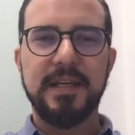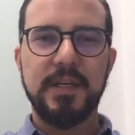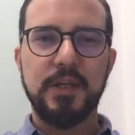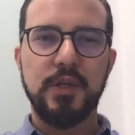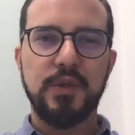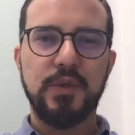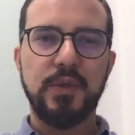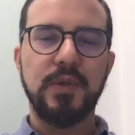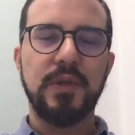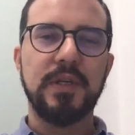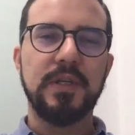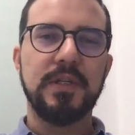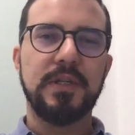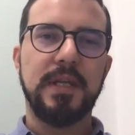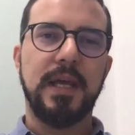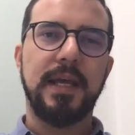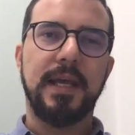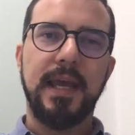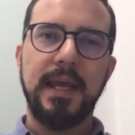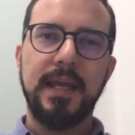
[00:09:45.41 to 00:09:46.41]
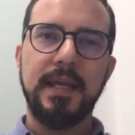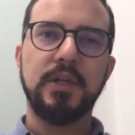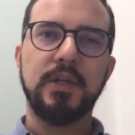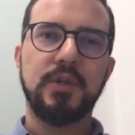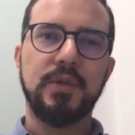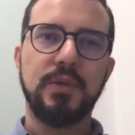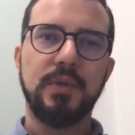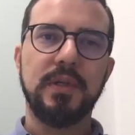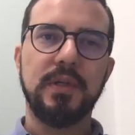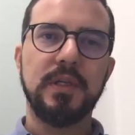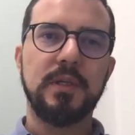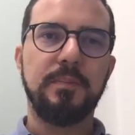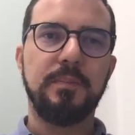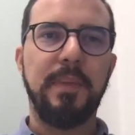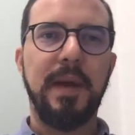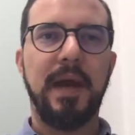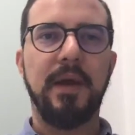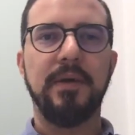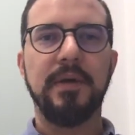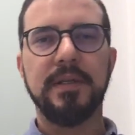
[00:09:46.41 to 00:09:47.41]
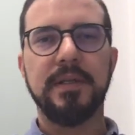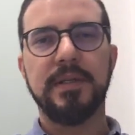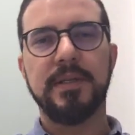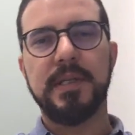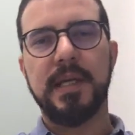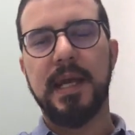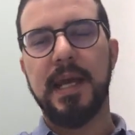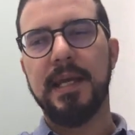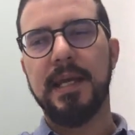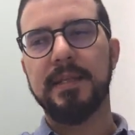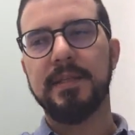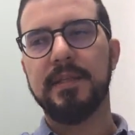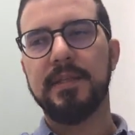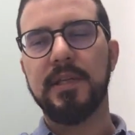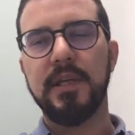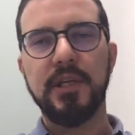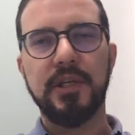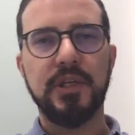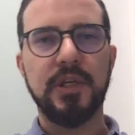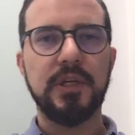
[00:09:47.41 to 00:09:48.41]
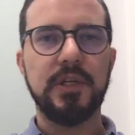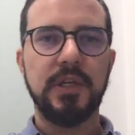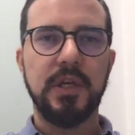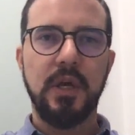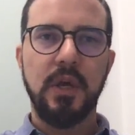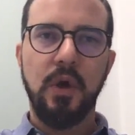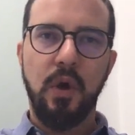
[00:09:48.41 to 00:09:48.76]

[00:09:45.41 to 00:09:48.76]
students, getting students, parents, and teachers